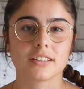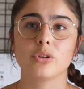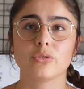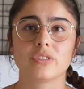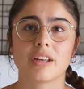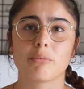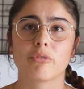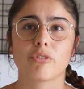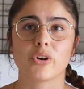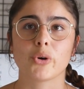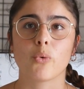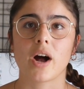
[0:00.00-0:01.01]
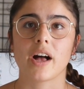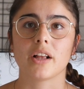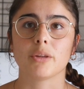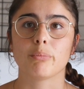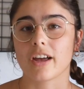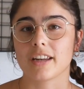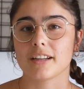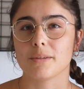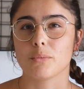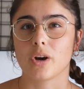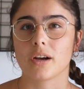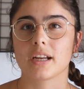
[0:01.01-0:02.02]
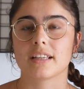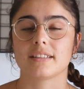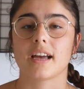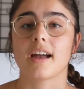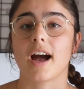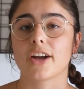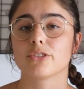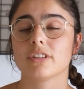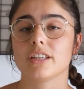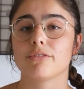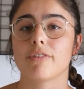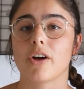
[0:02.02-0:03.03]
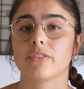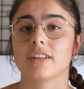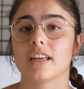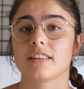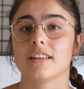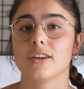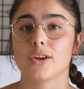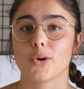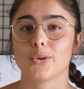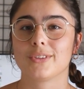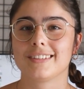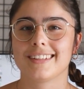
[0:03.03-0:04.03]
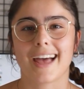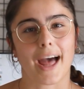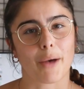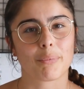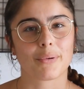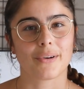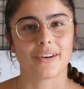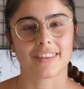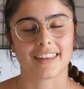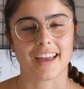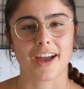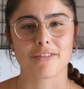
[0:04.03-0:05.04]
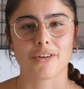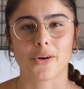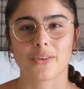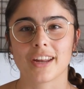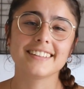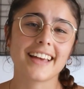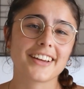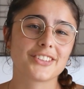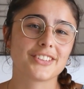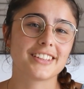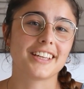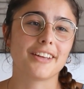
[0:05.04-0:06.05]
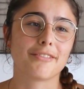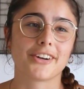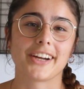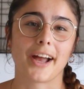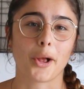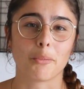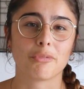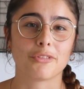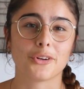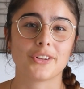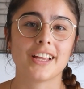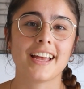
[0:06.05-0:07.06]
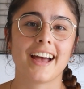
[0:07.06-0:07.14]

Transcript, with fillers: Use them for a while, not anymore, because I actually found that the Notes app on the iPhone is actually very helpful.